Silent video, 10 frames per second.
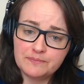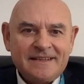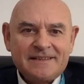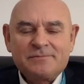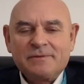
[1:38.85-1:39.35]

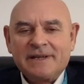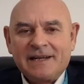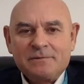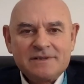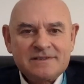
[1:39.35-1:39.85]
Yes, when
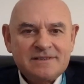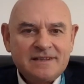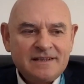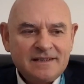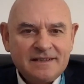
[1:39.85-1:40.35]
I was
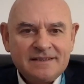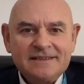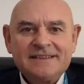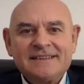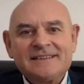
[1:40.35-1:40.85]
a
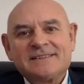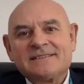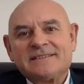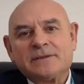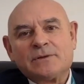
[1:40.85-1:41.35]

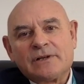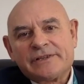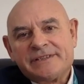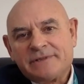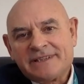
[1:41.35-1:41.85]

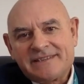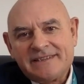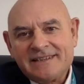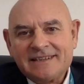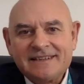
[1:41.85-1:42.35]
neurology
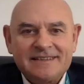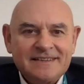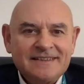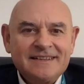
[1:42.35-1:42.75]
resident,